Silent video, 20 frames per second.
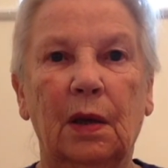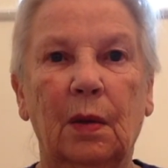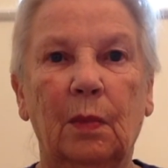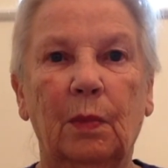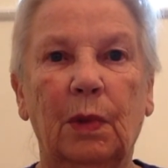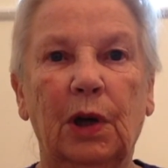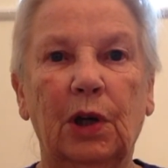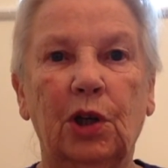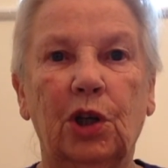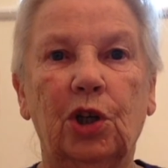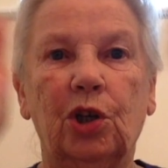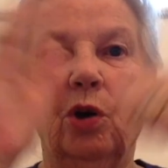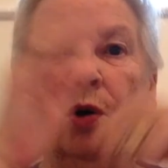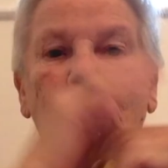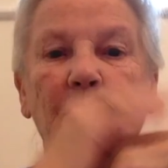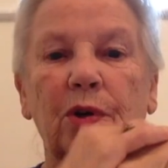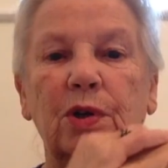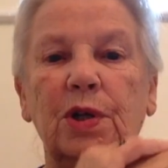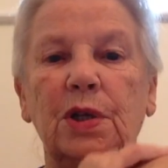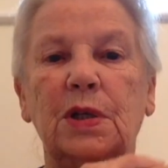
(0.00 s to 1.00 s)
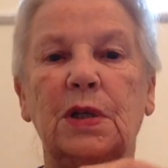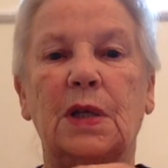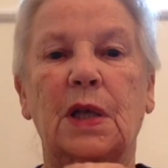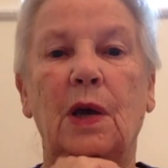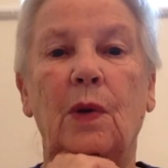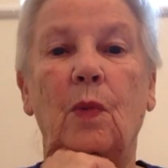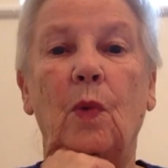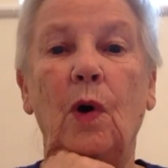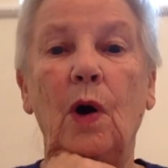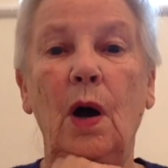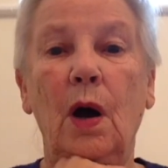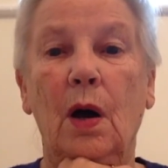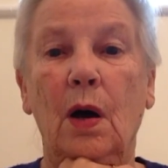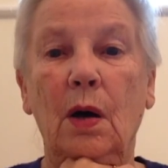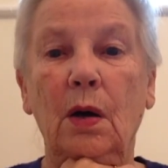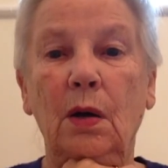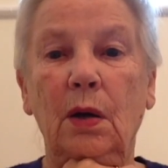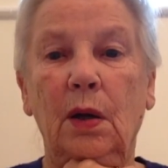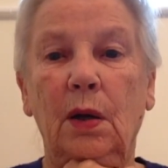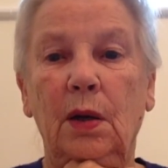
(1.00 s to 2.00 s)
But shocked as they
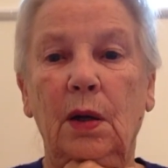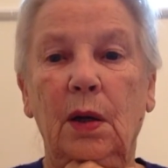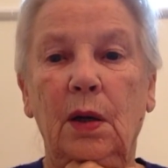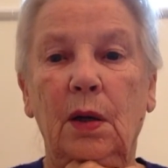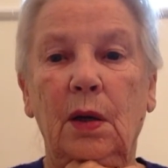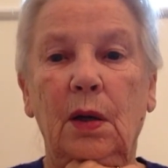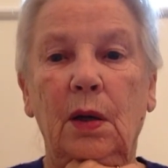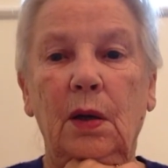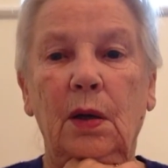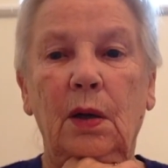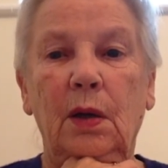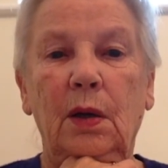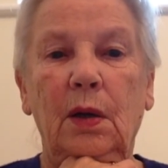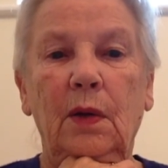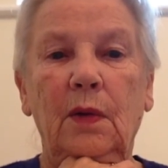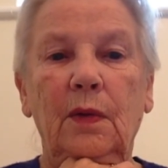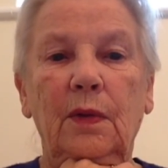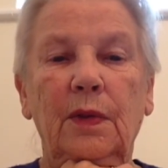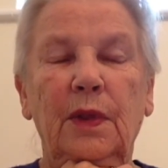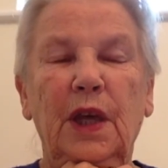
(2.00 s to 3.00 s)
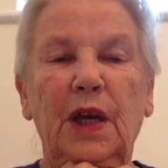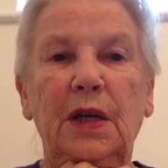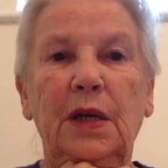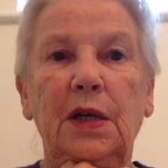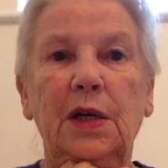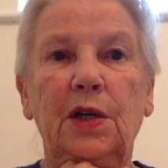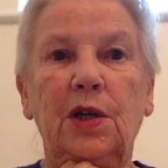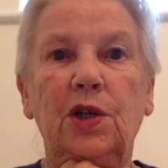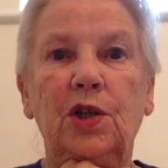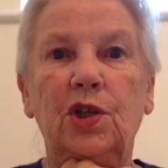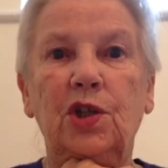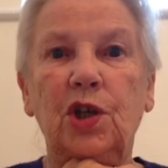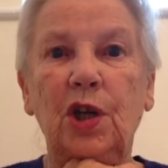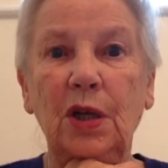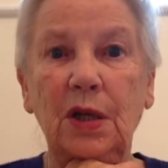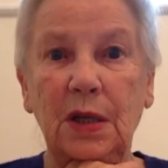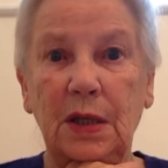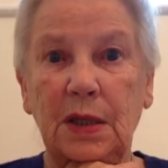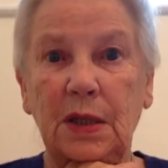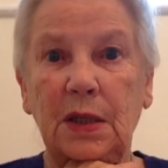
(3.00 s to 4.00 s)
were, they did
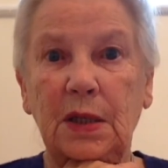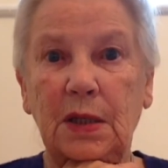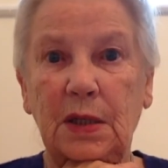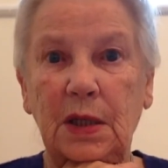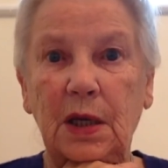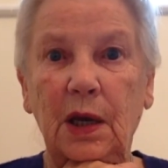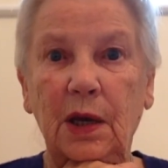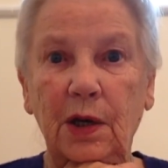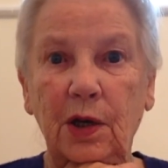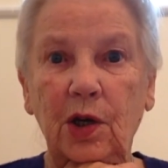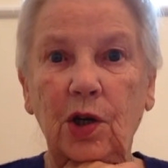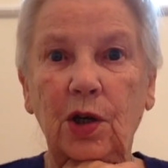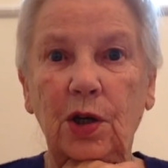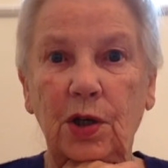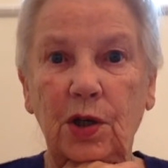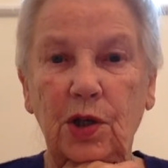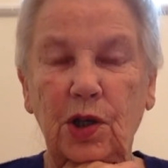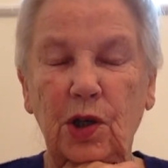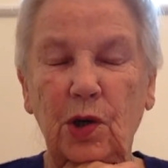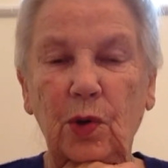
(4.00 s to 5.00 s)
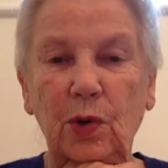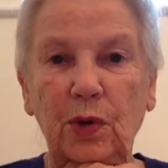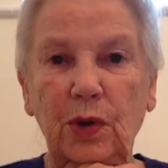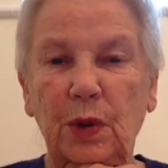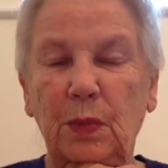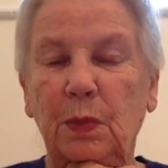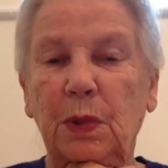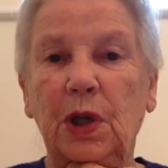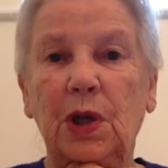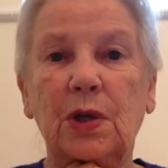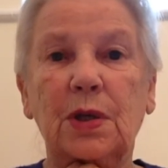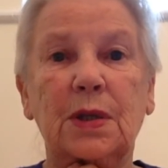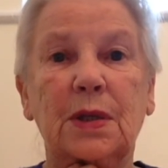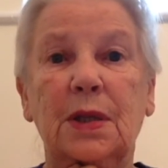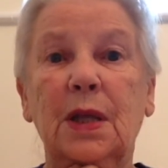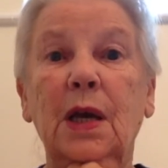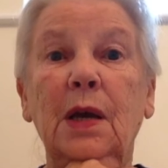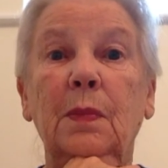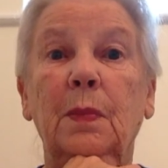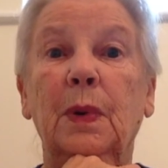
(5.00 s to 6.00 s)
just as the angel had told them because
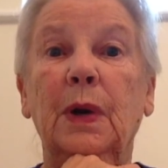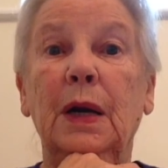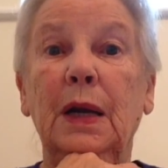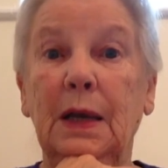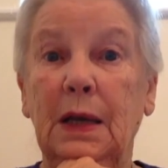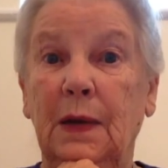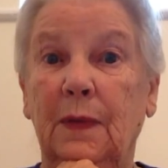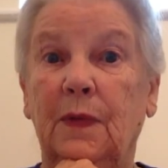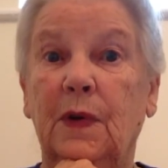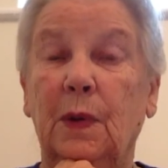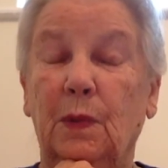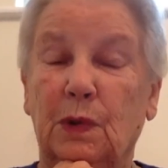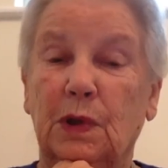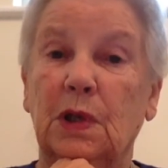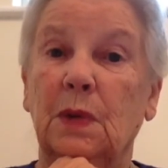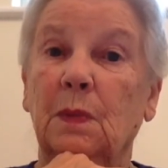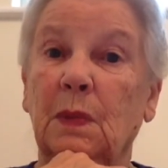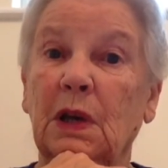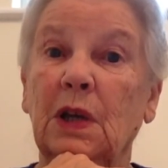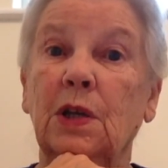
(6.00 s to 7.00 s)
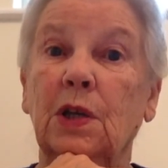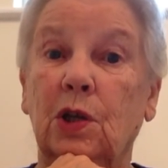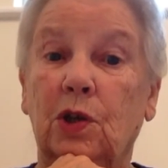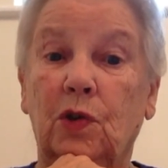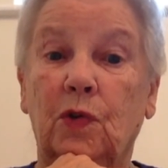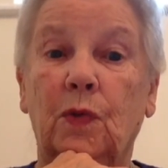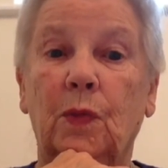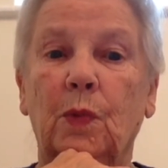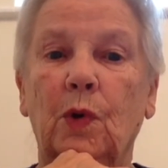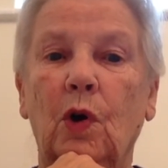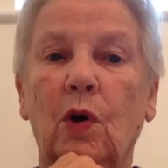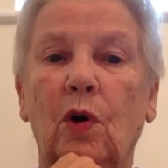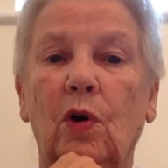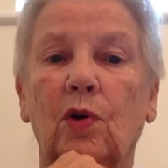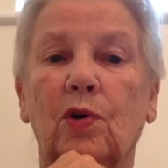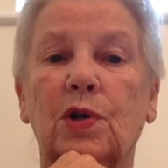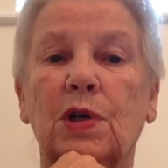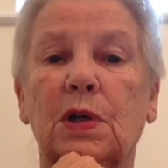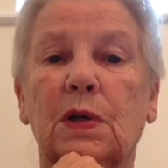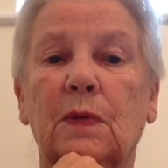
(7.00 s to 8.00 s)
they believed it was a message from God.